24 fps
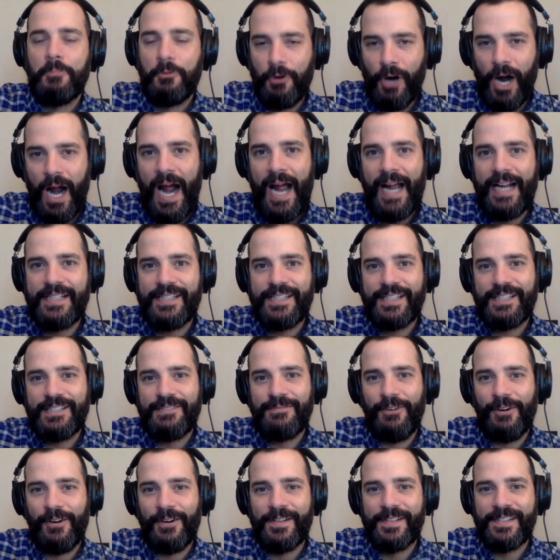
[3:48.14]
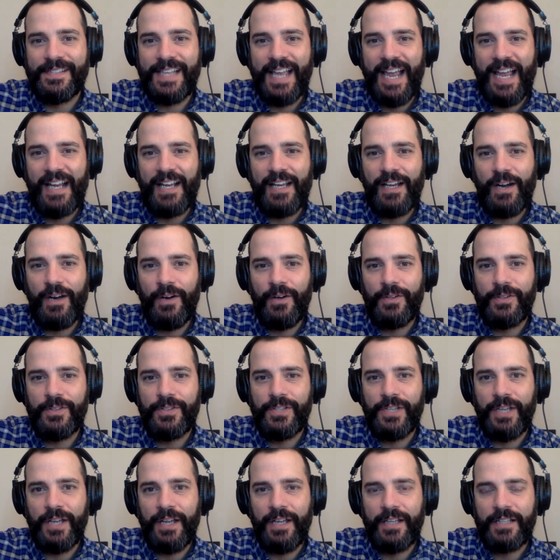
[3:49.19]
prize as far as that
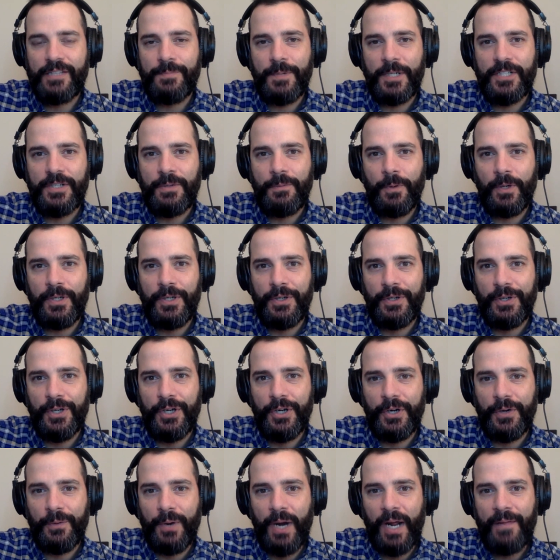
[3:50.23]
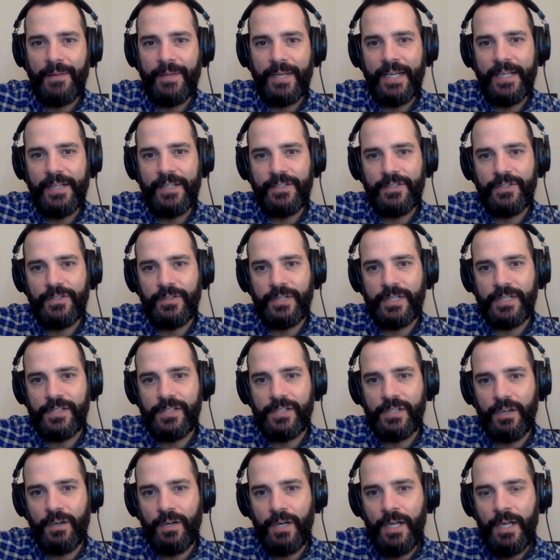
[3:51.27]
goes, especially when you look around the industry.
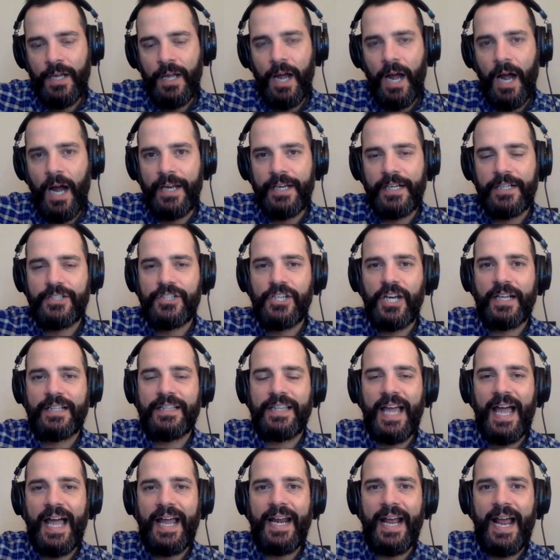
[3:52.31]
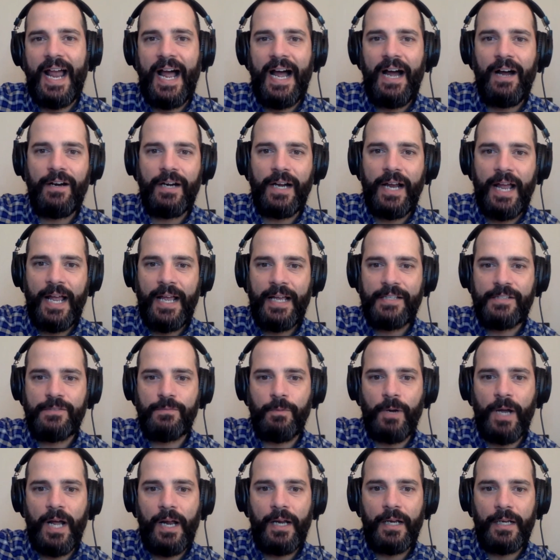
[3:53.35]
So you can check that out
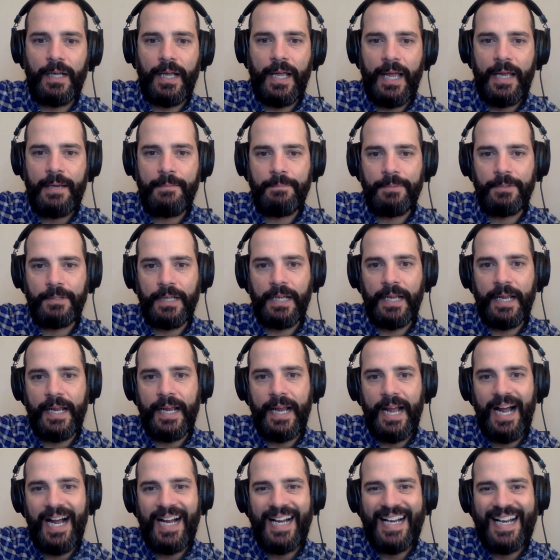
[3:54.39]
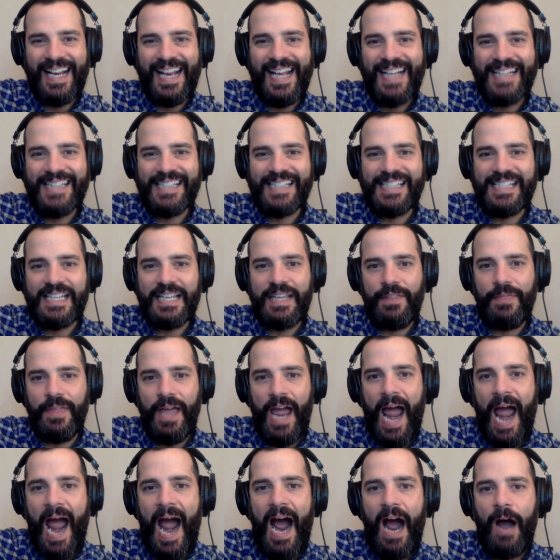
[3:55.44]
as well and play against
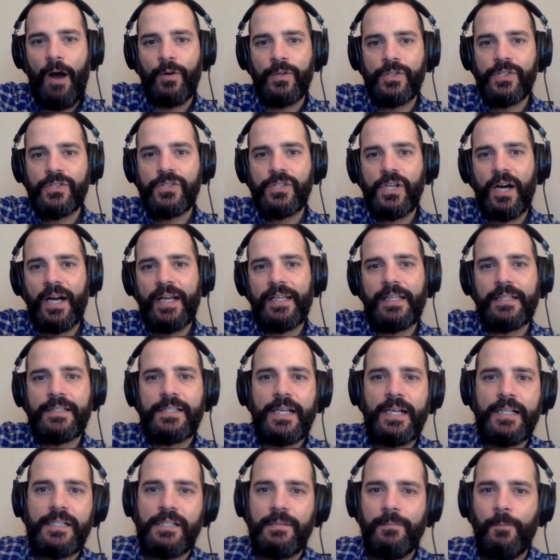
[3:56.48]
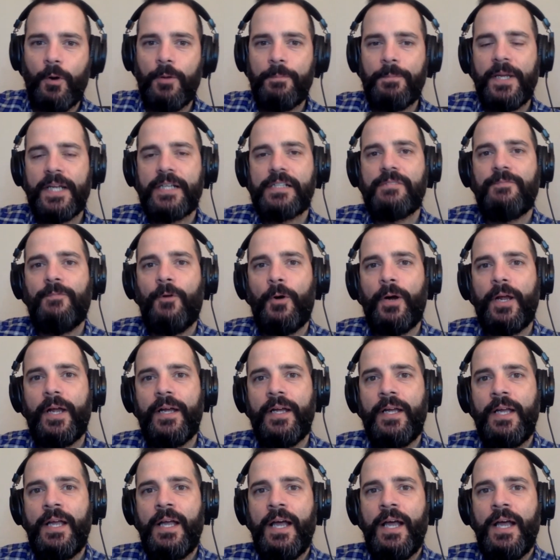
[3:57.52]
the house. All right, let's get some more picks for you.